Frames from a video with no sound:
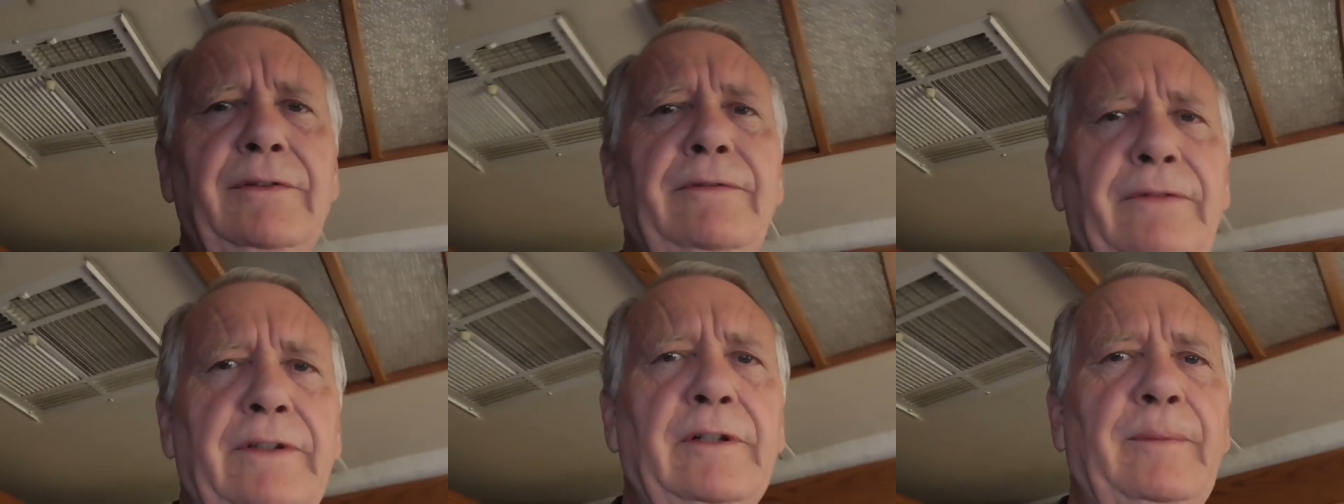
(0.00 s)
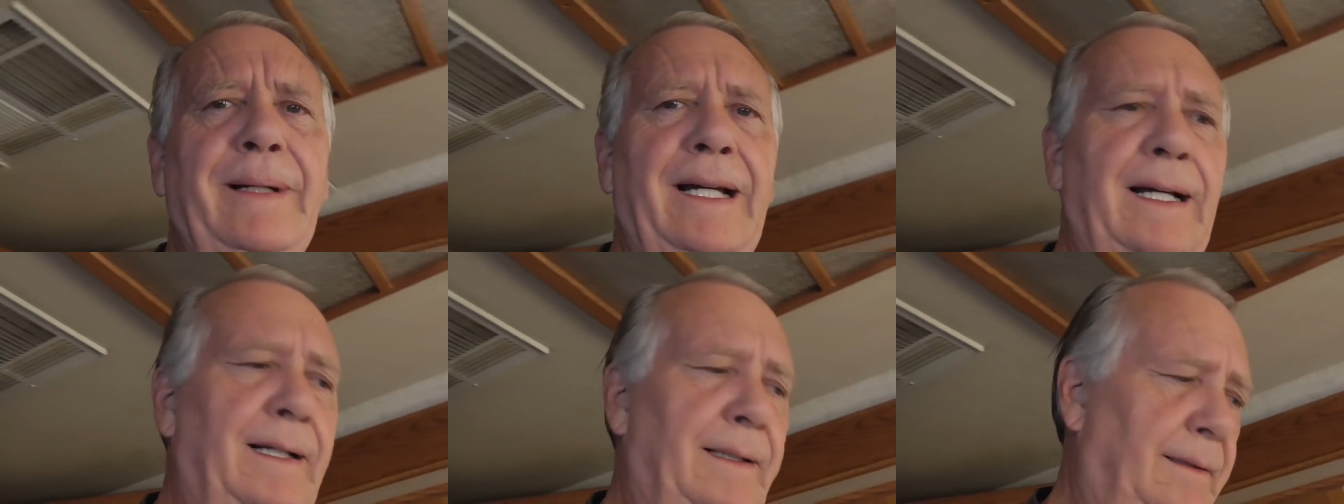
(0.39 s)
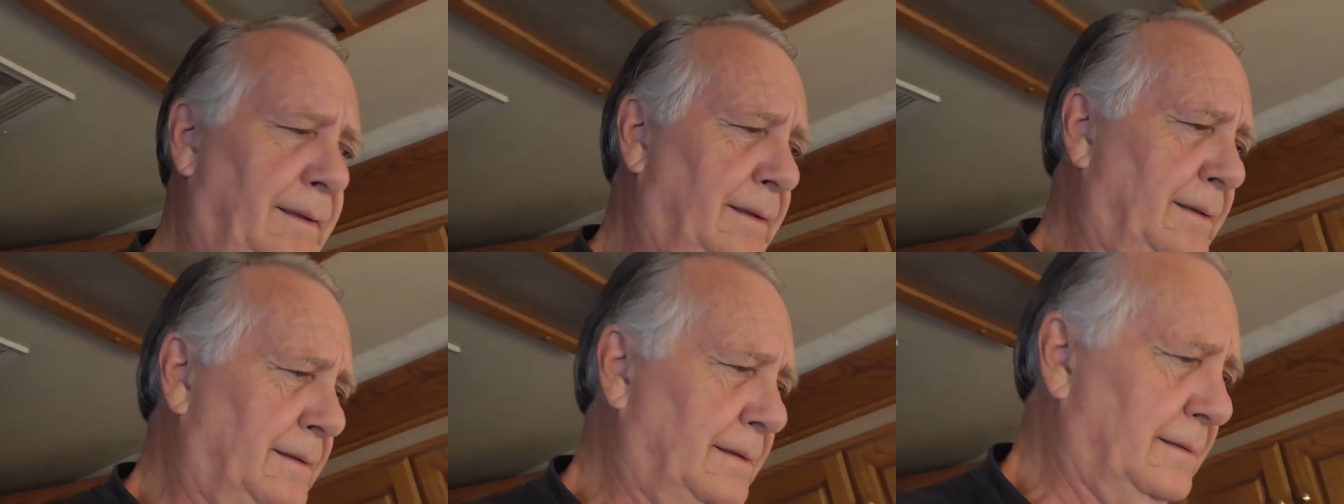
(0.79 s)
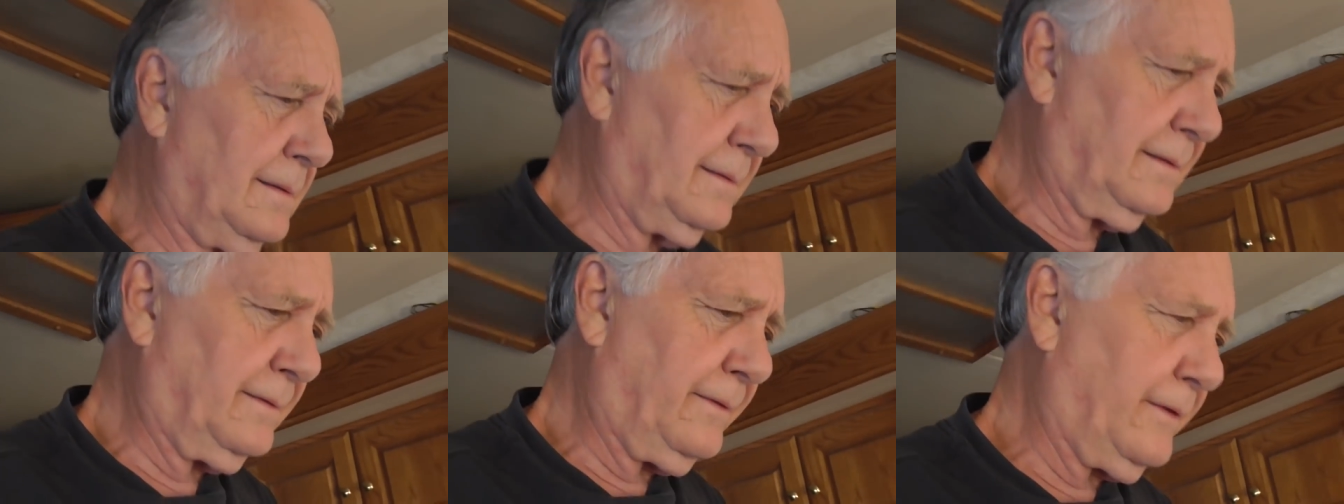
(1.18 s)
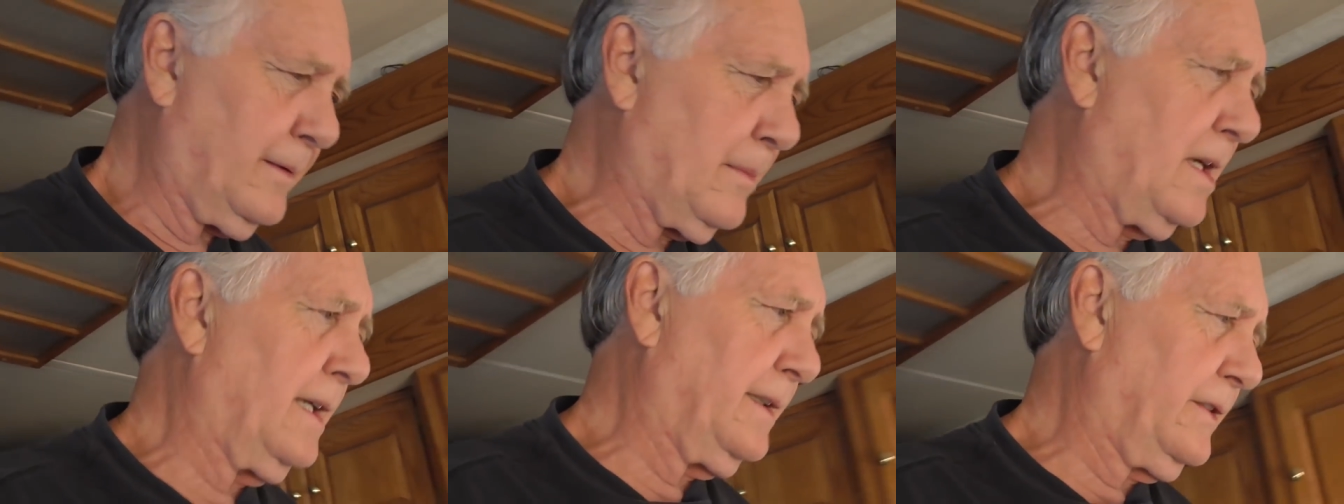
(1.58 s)
do feel bad
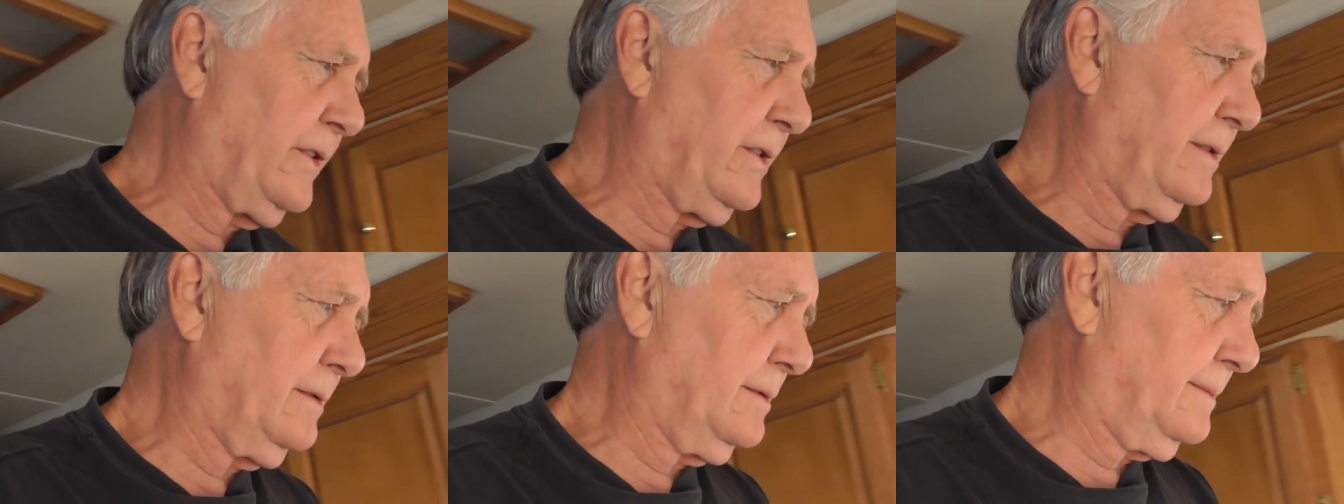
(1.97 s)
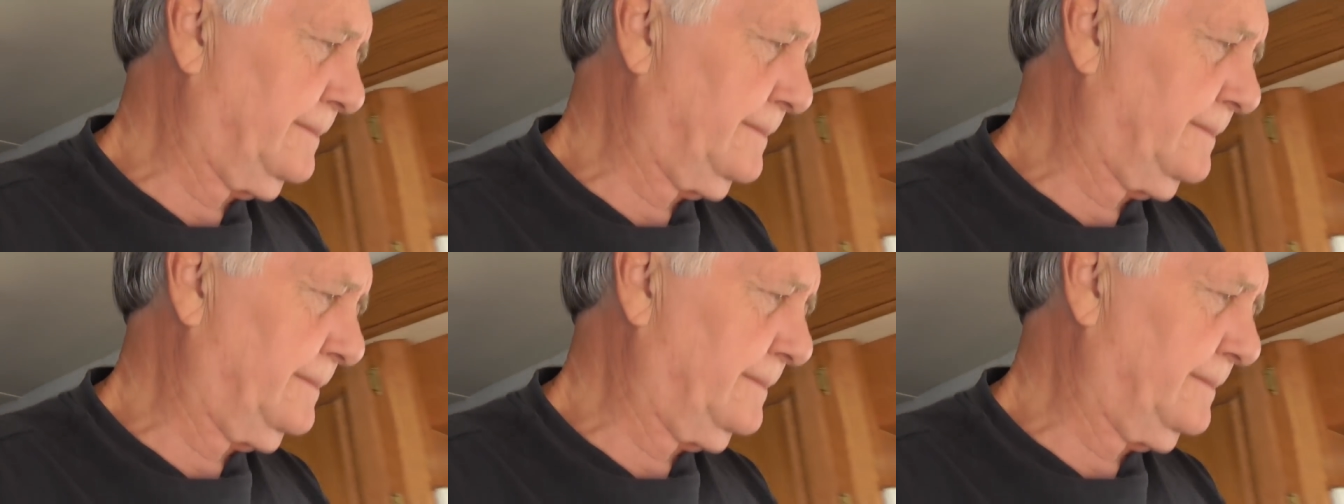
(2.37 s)
for mice.